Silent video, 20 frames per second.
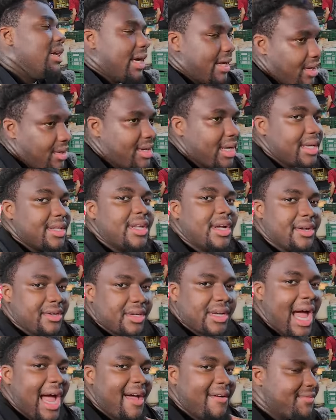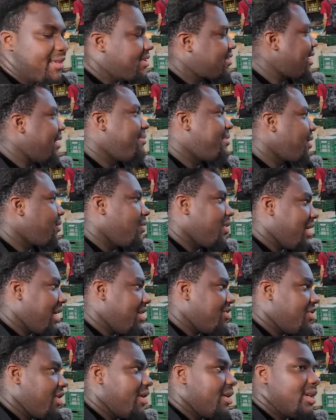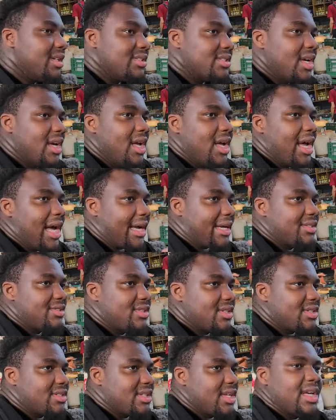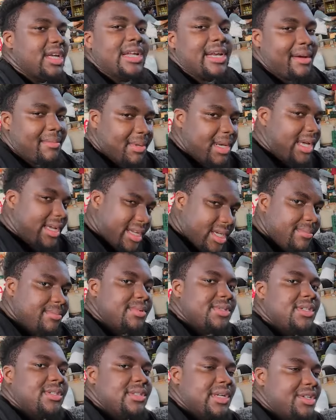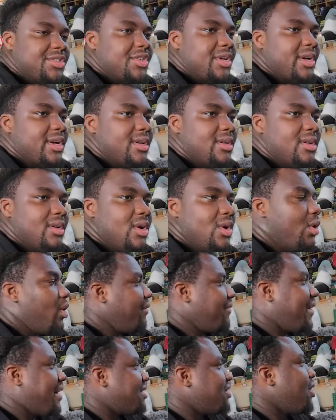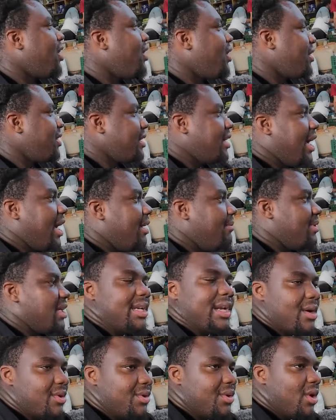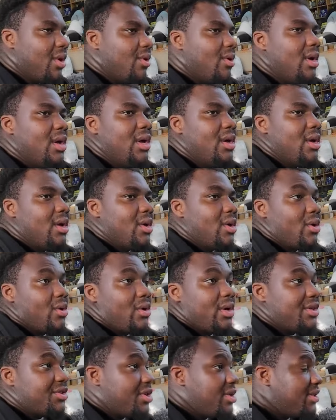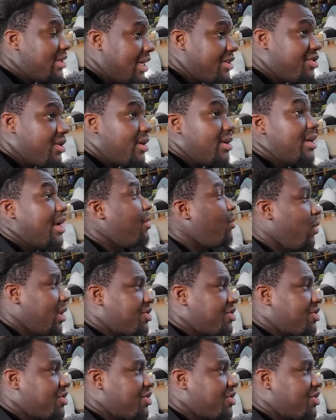Yeah, okay, there you go. I have the same thing with Nigerians. I can just see and I'll be like, yep, she's Nigerian. Or if I saw her name, then I'll know she's Nigerian and